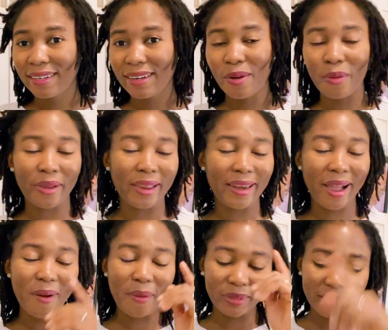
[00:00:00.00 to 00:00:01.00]
Okay, now
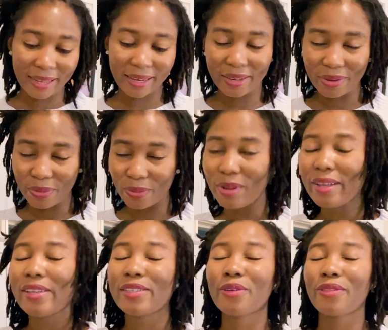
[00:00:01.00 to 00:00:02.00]
I'm telling you.
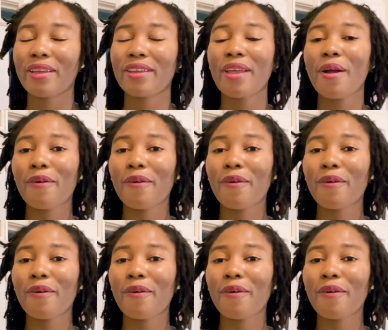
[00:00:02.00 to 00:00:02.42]
So the year